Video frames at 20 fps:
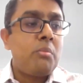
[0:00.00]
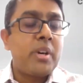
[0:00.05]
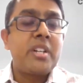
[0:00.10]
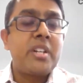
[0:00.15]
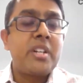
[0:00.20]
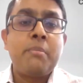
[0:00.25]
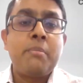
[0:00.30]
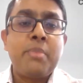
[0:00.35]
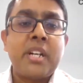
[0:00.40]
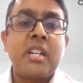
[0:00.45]

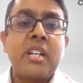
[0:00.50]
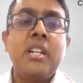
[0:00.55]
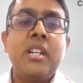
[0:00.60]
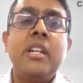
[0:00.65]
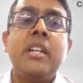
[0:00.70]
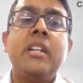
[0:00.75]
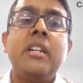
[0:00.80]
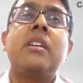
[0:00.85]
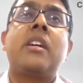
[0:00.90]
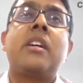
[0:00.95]
but
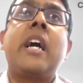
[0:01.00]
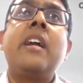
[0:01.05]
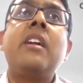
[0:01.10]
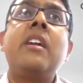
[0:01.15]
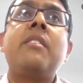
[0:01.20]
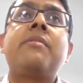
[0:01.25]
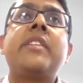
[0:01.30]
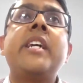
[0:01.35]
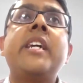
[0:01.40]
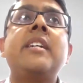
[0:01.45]
typically the
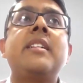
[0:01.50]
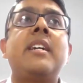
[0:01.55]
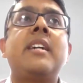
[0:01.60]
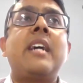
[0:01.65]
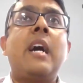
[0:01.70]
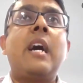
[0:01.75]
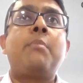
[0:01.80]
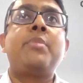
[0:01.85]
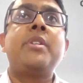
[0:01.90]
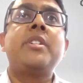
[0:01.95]
kind of thing that
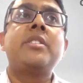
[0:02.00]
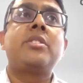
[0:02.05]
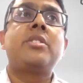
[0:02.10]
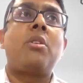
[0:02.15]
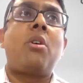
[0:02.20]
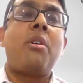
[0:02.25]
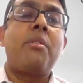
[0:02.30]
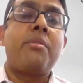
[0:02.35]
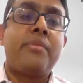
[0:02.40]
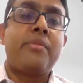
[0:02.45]
happens
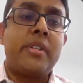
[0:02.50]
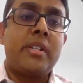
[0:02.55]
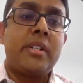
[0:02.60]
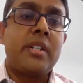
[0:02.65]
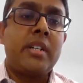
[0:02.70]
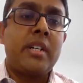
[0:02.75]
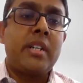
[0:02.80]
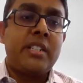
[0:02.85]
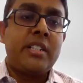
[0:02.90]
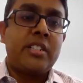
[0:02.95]

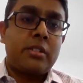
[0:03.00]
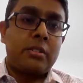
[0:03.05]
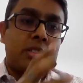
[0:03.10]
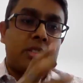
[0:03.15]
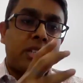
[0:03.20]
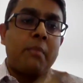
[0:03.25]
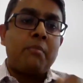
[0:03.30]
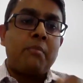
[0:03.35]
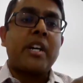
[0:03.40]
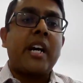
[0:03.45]
often in
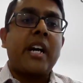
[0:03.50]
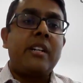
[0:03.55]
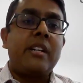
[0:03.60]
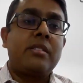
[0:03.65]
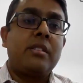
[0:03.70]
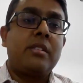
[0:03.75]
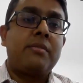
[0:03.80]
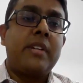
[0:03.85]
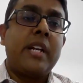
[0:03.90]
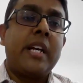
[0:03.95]
some
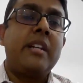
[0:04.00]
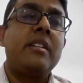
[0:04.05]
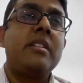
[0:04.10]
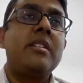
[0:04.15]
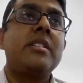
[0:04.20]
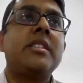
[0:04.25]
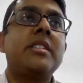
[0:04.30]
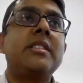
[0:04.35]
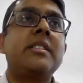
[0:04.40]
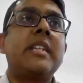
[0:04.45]
kinds of
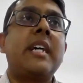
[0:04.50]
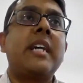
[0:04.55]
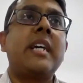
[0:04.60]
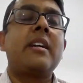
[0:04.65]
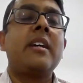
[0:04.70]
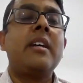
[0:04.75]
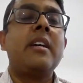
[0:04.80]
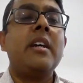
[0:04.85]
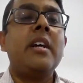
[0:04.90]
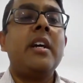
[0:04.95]
lenders is
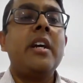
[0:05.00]
that